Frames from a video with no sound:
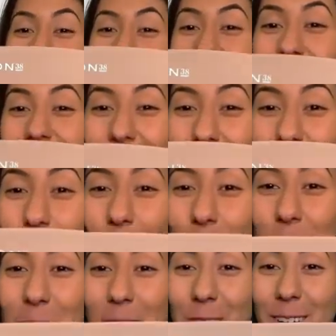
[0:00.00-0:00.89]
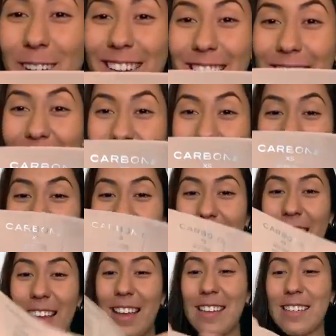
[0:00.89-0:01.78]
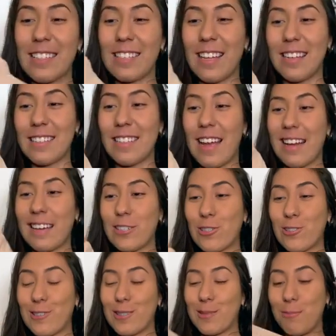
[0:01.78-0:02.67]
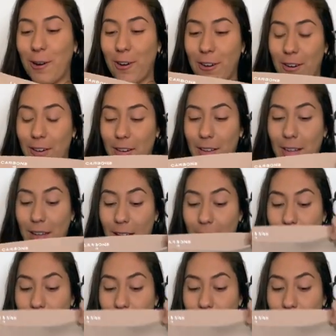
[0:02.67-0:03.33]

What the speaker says: Yeah, Carbon 38, size extra small.